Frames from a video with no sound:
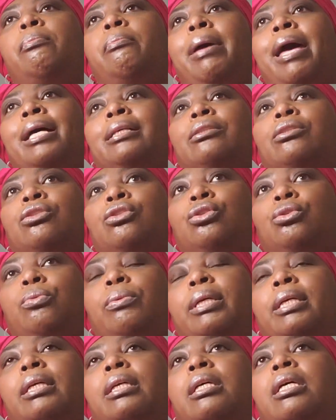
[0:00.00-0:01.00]
master
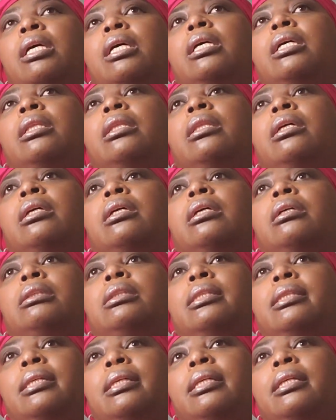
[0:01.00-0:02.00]
suite, the
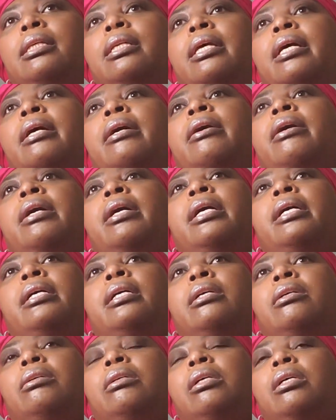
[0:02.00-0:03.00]
sitting
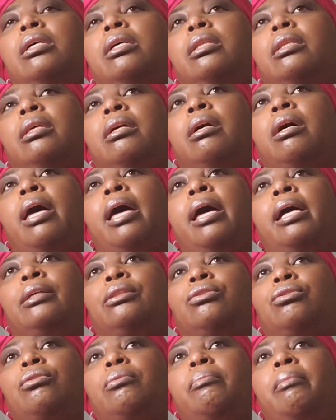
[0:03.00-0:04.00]
area, the
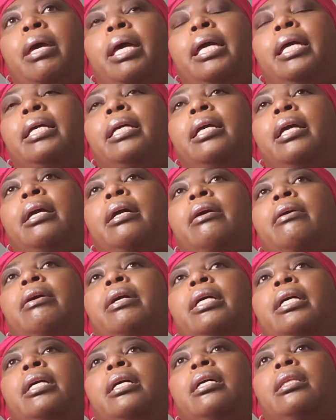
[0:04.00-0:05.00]
actual main
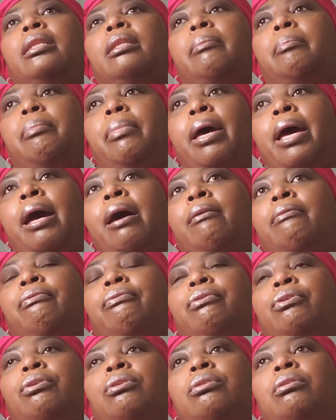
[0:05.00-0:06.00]
area, the
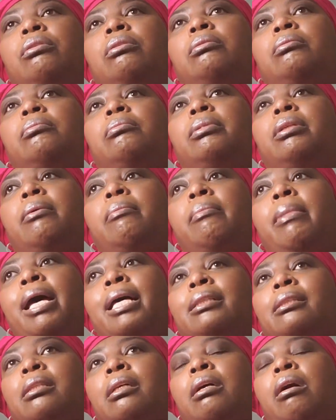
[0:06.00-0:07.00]
bathroom, the
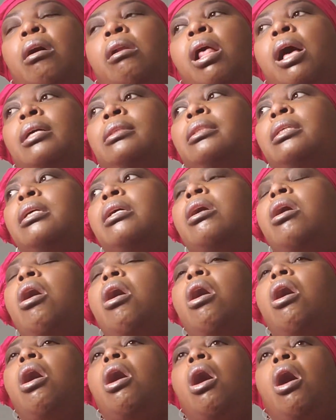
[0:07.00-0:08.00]
master closet,
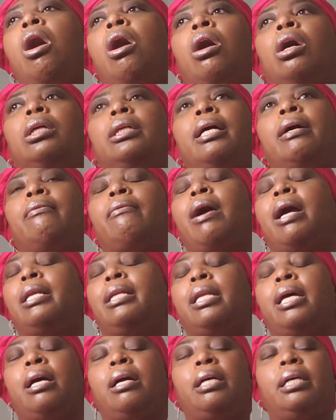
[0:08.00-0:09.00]
all that
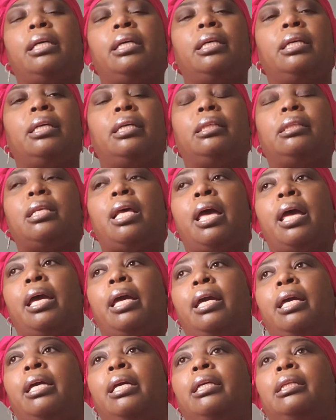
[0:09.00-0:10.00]
right now is
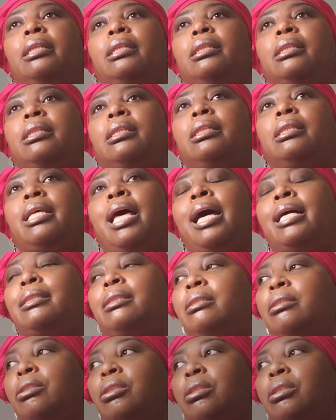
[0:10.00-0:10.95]
a disaster